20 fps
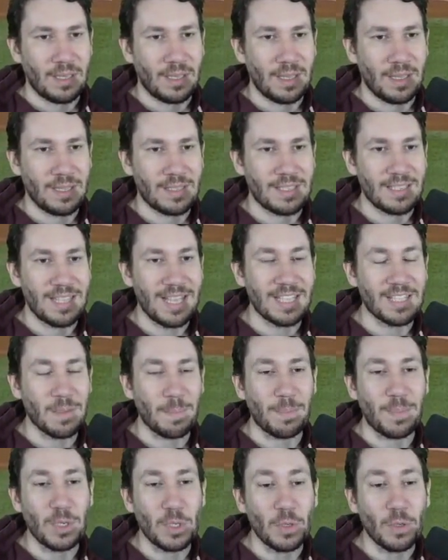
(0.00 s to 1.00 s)
See, that's a
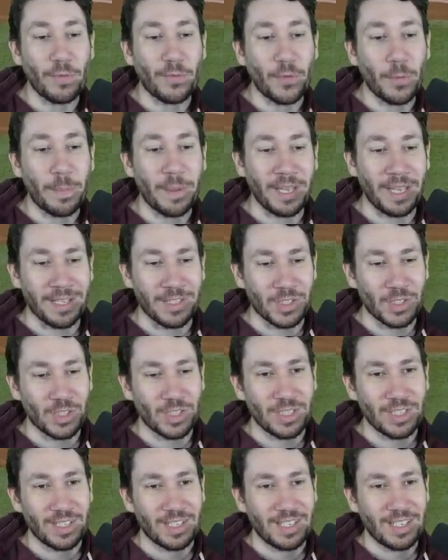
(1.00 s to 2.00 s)
beautiful pitch.
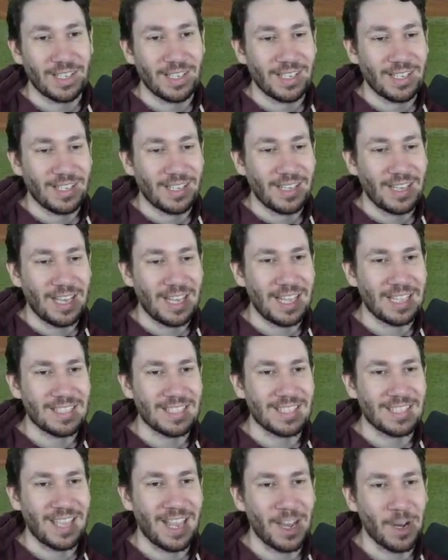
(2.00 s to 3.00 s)
And that's a
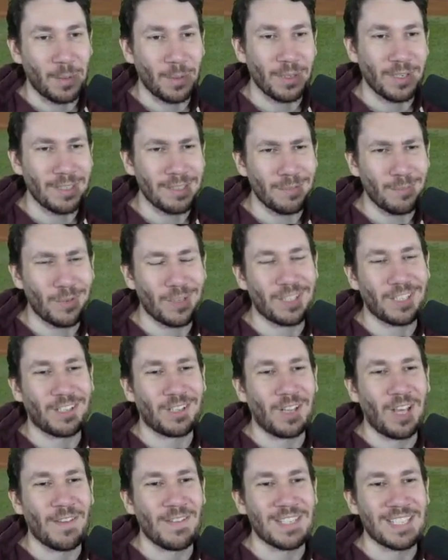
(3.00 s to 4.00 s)
terrible. Look at where the
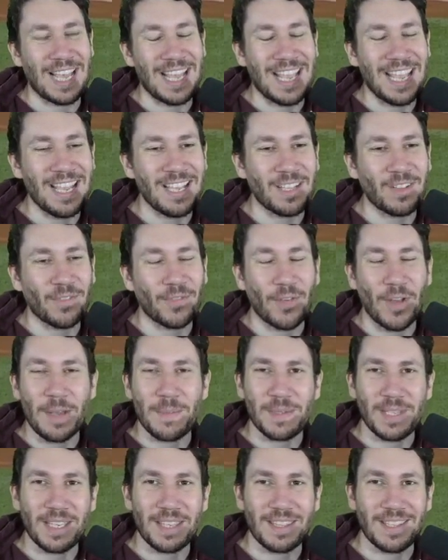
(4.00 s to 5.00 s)
glove is. I hate
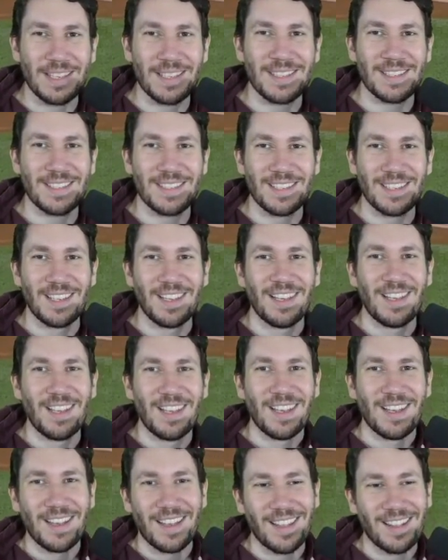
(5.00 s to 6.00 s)
frames like this.
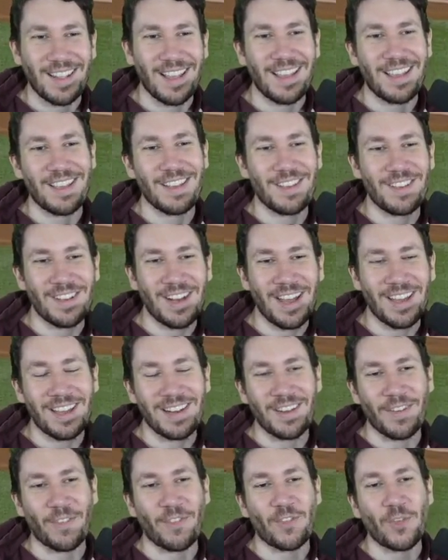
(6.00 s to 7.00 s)
Like, you're not
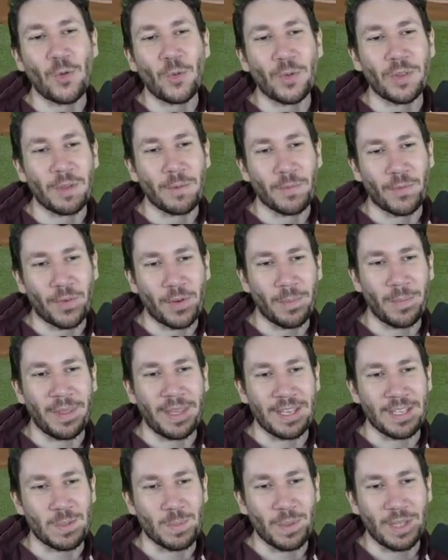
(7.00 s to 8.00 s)
going to fool them from
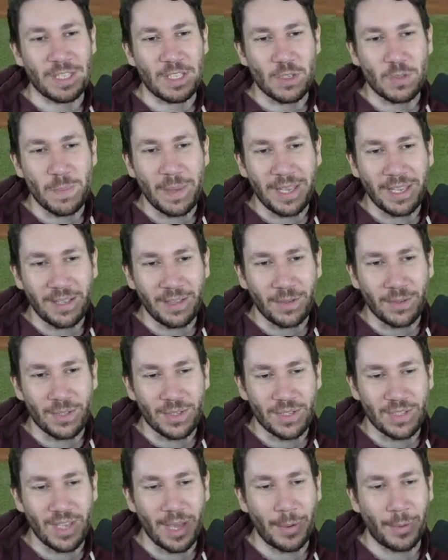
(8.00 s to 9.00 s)
this. But, like, just make it a little
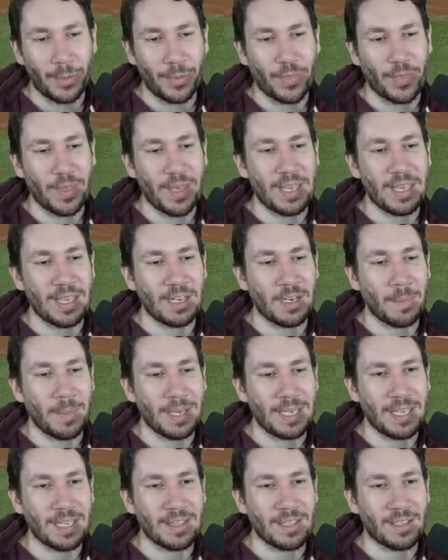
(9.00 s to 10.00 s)
subtle thing, and you
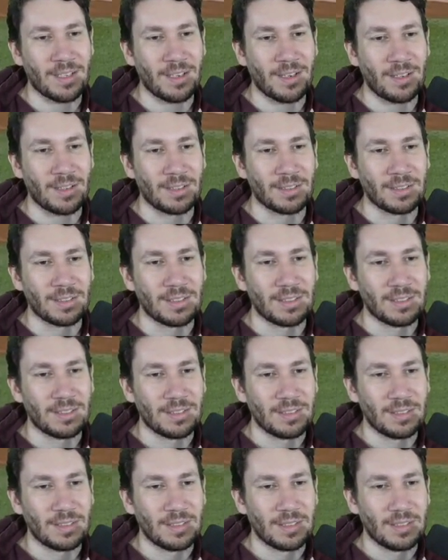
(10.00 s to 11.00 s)
might get the call.
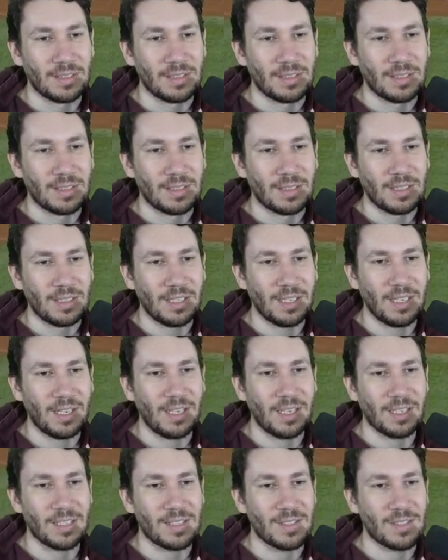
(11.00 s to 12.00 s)

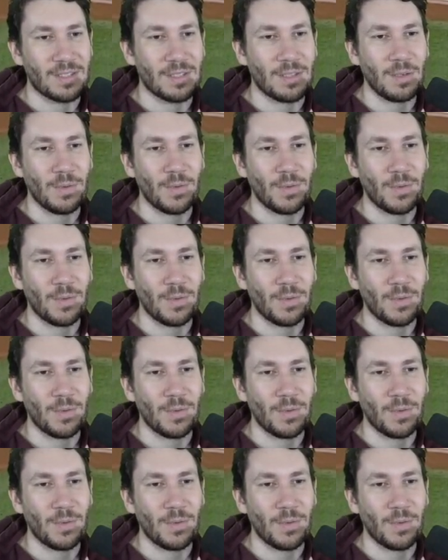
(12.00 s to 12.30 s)
Ah, it's too